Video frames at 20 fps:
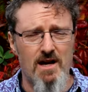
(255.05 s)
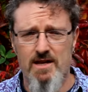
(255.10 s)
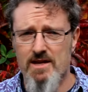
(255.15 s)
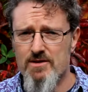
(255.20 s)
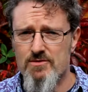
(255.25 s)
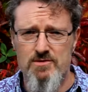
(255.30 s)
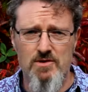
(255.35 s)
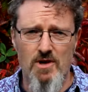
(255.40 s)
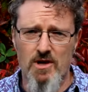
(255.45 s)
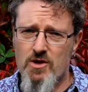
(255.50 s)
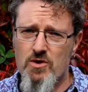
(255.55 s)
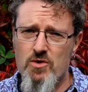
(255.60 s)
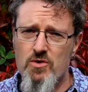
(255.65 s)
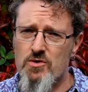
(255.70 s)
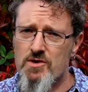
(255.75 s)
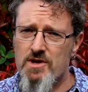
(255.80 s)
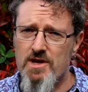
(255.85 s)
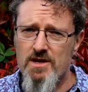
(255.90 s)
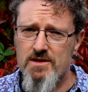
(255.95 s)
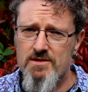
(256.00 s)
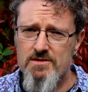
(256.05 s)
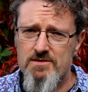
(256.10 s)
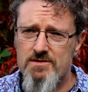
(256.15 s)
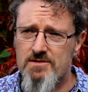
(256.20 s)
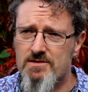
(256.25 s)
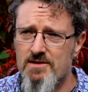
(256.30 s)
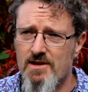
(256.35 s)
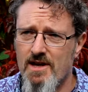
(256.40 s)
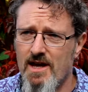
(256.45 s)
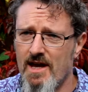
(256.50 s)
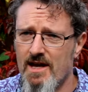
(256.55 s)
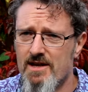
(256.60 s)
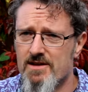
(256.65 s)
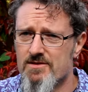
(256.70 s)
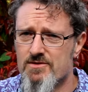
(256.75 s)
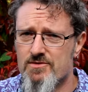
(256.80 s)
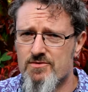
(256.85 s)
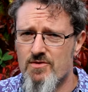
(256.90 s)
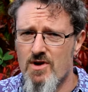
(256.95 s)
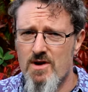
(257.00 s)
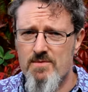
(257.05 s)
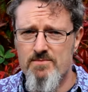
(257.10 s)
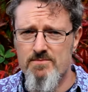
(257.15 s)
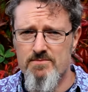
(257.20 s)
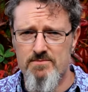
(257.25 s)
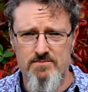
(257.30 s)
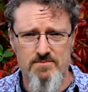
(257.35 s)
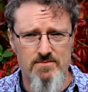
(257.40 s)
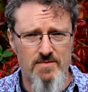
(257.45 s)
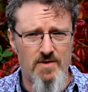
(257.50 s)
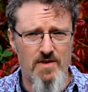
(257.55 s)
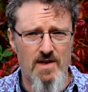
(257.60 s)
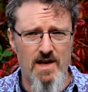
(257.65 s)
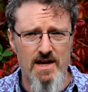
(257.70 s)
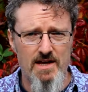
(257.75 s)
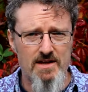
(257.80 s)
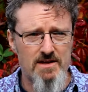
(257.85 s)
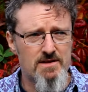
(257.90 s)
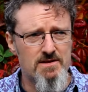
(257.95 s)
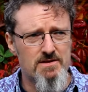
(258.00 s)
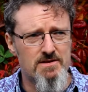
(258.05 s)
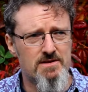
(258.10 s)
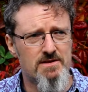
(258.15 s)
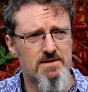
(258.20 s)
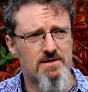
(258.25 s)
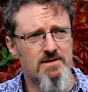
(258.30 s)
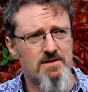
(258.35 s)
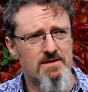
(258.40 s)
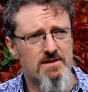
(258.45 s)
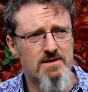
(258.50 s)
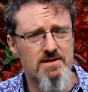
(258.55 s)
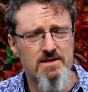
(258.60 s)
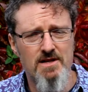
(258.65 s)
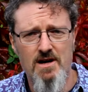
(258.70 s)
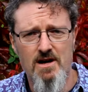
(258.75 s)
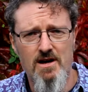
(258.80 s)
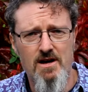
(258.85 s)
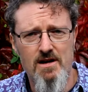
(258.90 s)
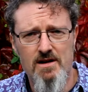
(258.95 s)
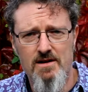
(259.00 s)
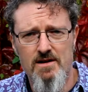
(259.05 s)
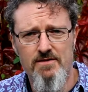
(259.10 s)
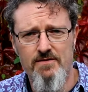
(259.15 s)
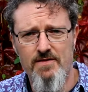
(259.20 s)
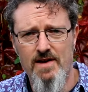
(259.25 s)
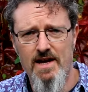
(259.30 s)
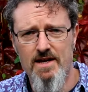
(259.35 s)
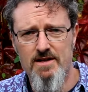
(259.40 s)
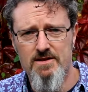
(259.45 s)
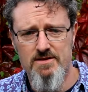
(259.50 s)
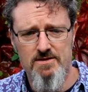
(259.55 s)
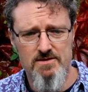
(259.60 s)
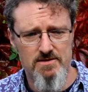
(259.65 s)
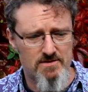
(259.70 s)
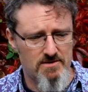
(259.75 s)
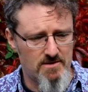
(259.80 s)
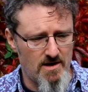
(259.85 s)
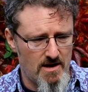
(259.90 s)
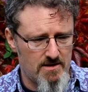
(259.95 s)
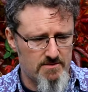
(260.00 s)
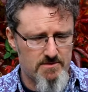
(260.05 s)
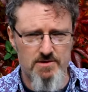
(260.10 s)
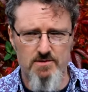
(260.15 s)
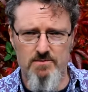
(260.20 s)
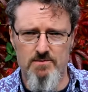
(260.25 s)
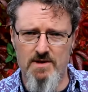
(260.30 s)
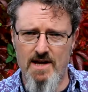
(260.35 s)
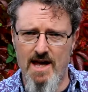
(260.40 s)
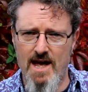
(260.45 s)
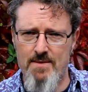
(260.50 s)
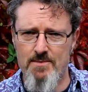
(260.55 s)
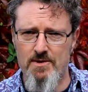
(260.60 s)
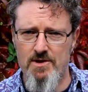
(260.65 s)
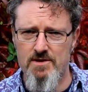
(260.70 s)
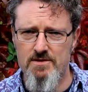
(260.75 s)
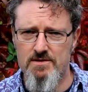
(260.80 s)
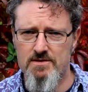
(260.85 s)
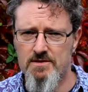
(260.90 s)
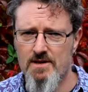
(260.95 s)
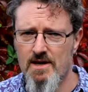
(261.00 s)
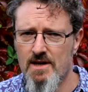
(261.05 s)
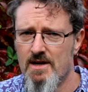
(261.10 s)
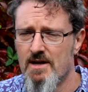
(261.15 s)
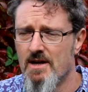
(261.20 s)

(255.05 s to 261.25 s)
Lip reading: There was accordions and drum things, guitar effects, some cabinets.